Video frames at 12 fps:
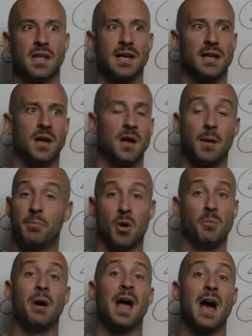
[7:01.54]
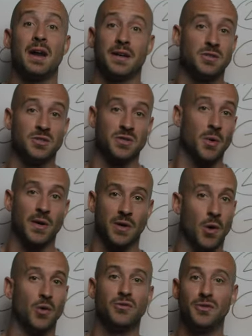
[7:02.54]
like a, a probiotic, just going
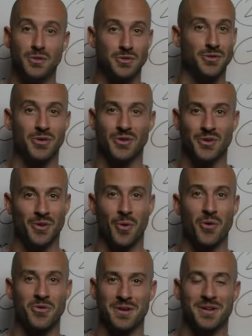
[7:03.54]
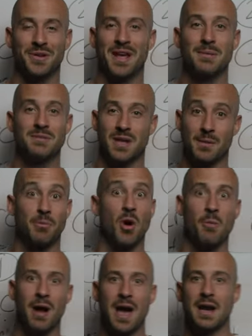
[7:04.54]
to Whole Foods or, or ordering it on Amazon, a
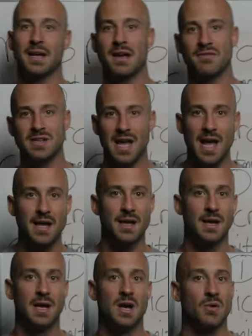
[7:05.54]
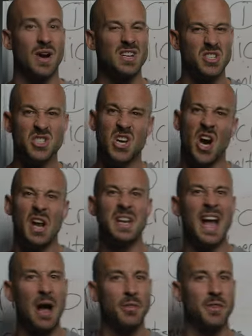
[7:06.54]
probiotic every day, right? Just
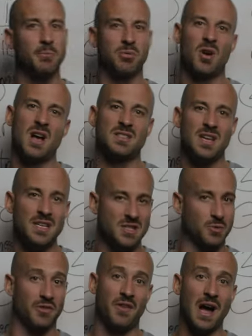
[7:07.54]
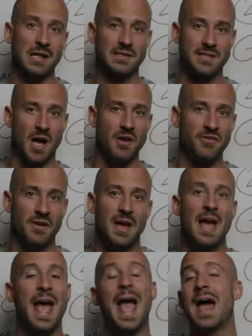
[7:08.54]
cutting out the processed, refined stuff
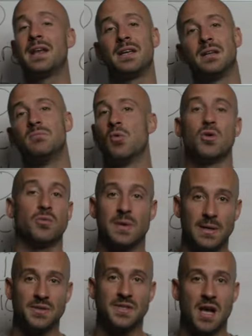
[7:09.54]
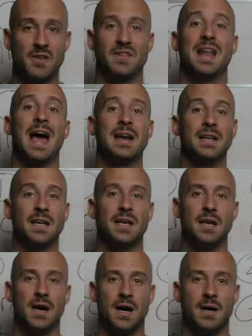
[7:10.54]
adding in more real stuff and adding
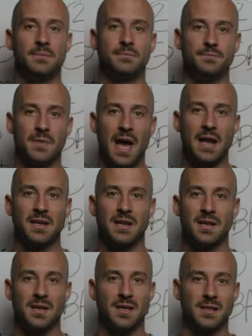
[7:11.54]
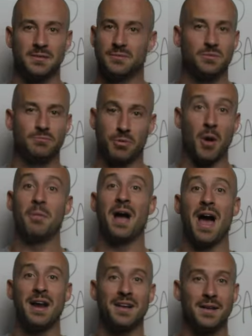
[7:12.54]
in um, adding in a
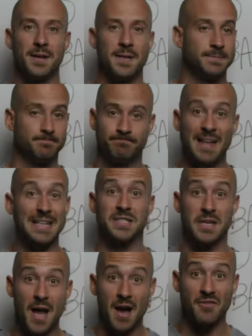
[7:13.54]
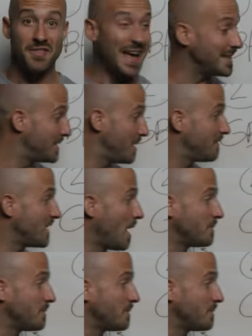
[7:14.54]
probiotic, that's enough. That's enough to